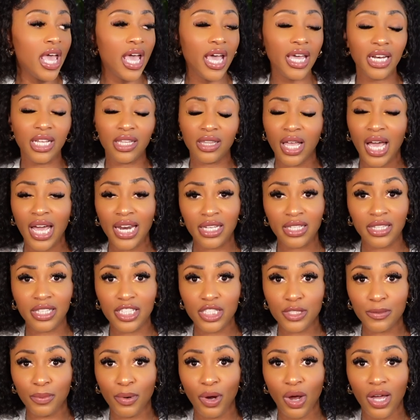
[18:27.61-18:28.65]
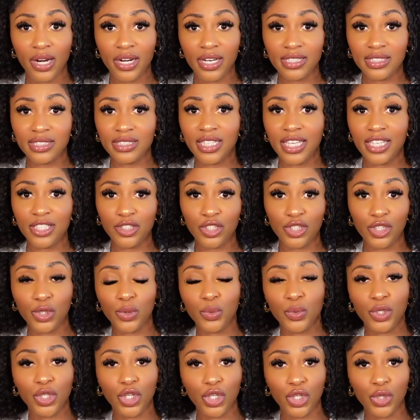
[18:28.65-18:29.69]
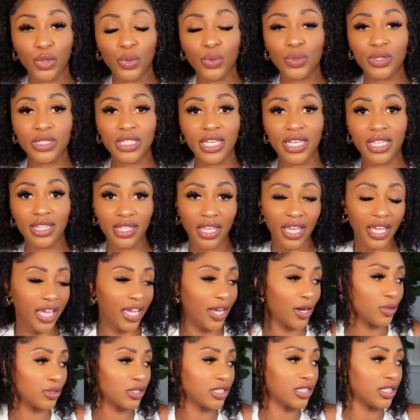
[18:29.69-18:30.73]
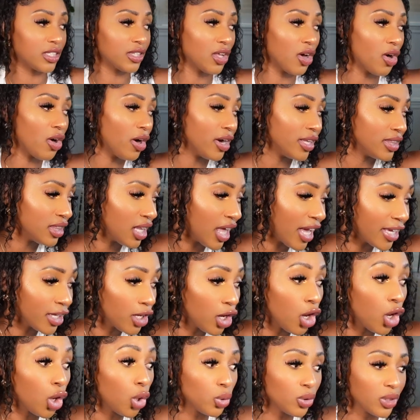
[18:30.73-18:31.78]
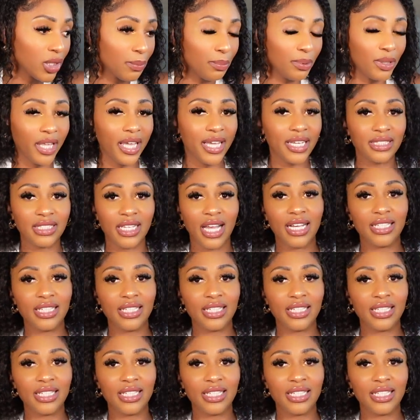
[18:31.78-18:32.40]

And a lot of these products they do use in the hair salon, like Olaplex.